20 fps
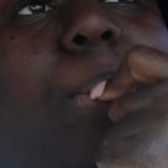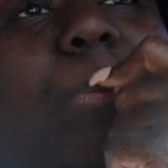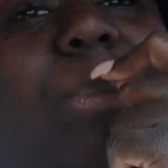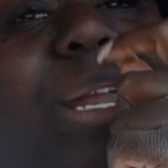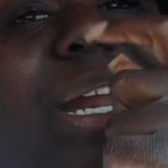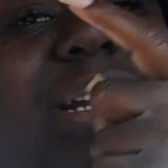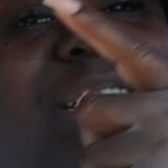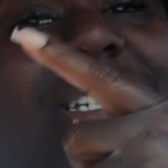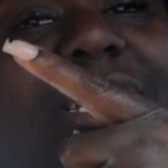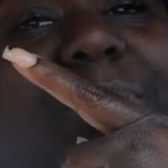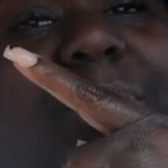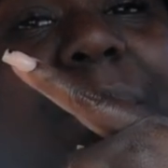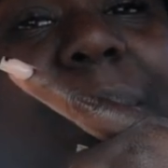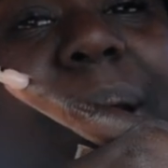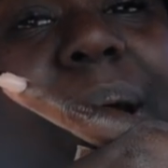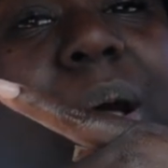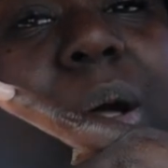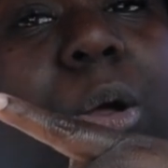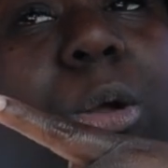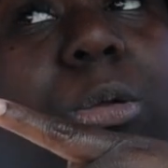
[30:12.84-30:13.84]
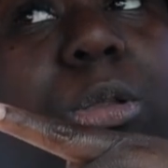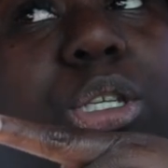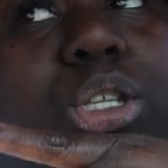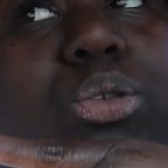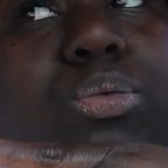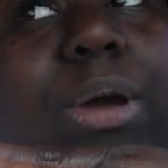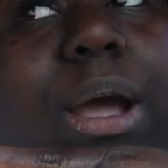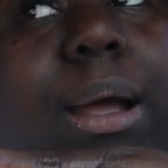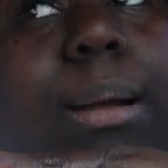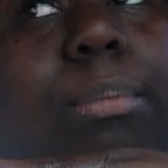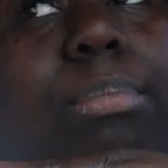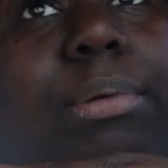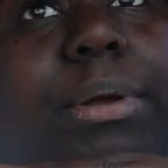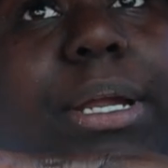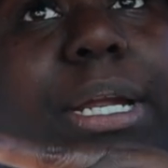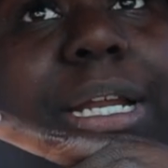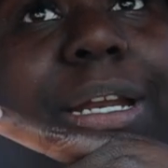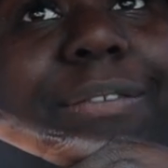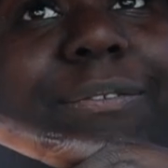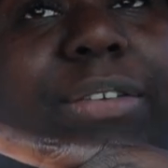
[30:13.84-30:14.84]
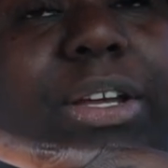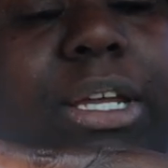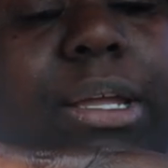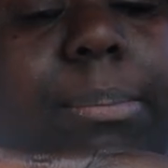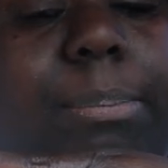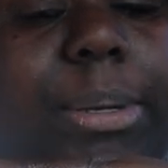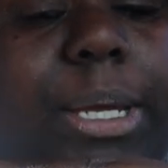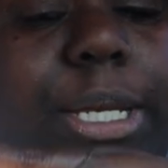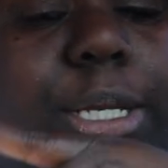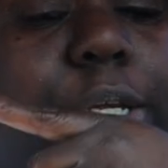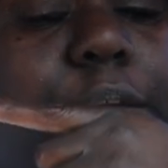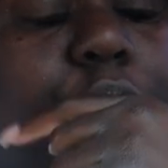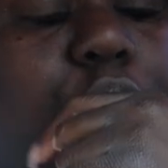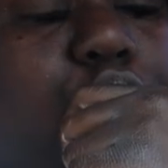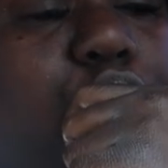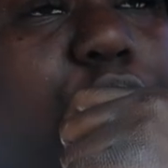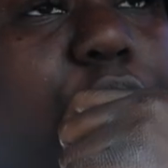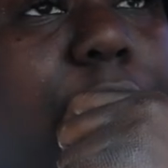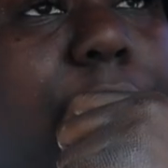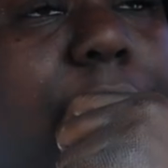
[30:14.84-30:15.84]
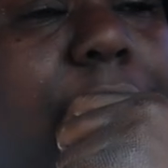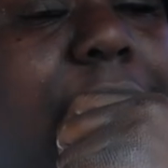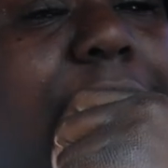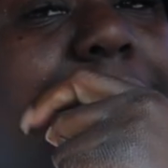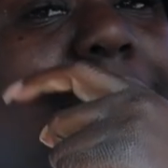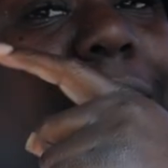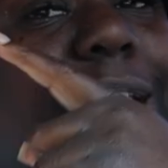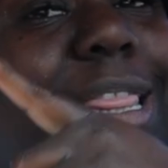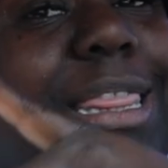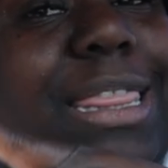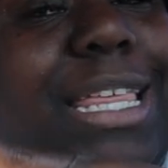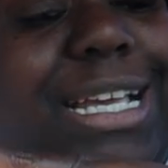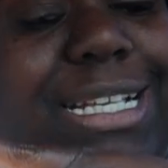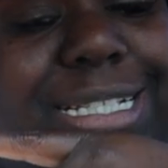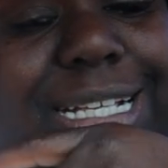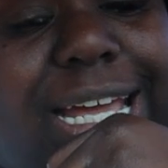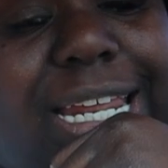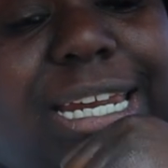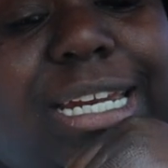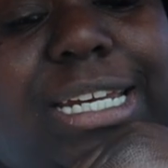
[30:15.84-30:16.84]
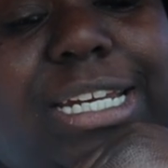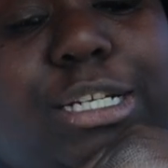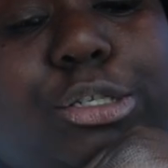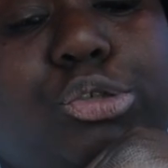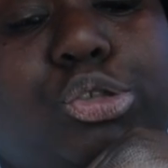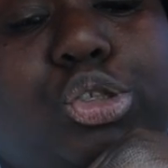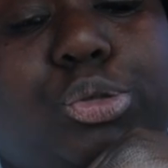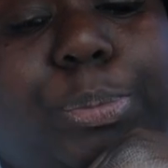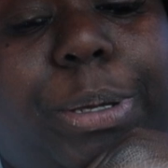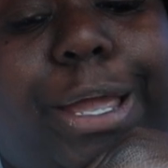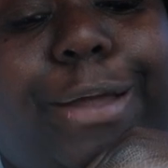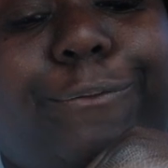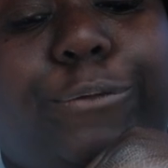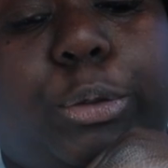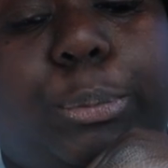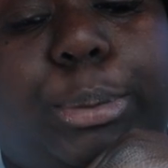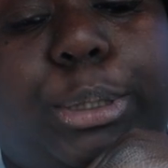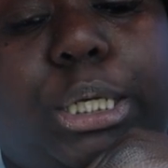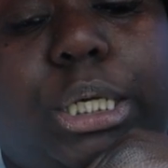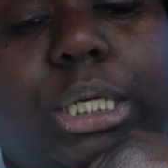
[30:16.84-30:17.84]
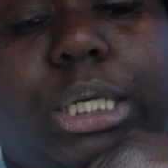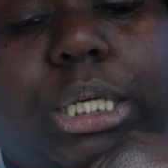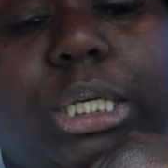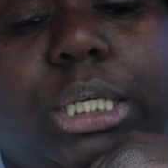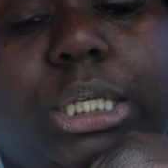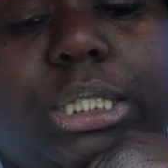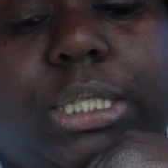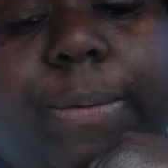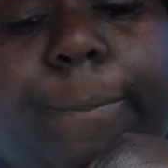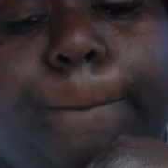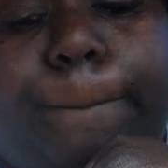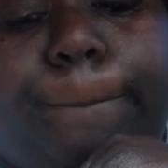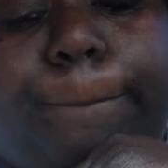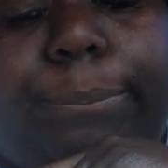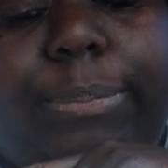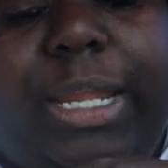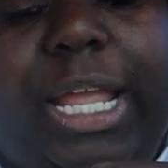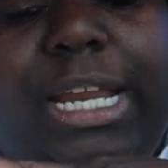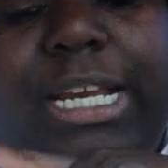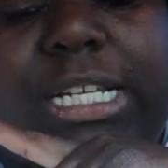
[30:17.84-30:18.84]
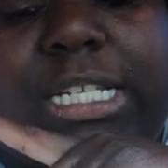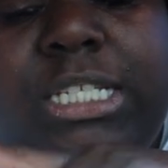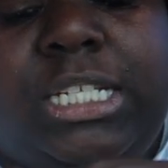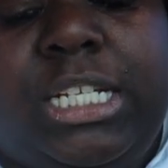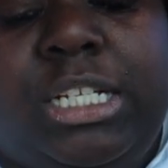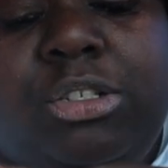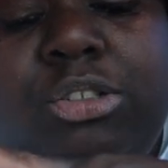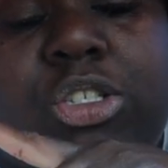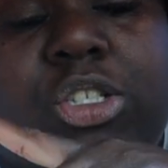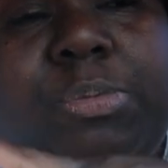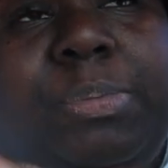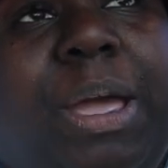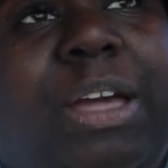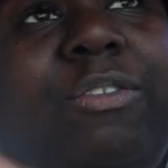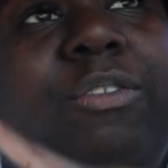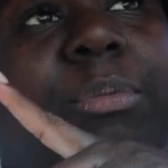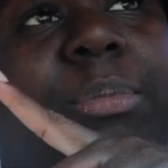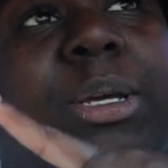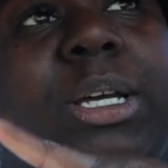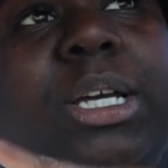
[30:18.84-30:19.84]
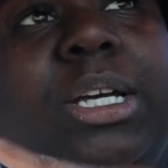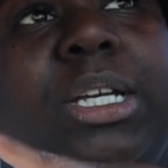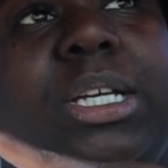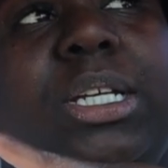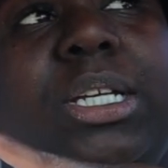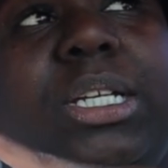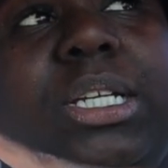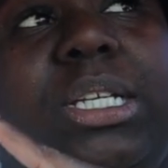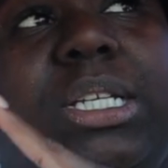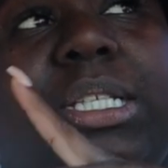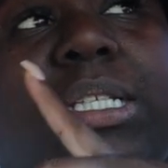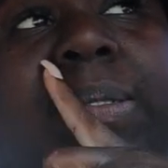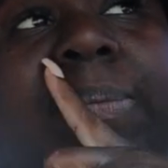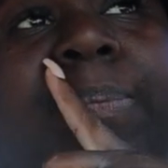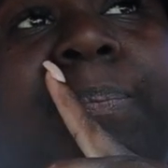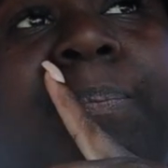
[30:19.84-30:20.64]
But I just spent my whole two hour break in the fucking pedicure chair. That's kind of disrespectful because, and it's disrespectful because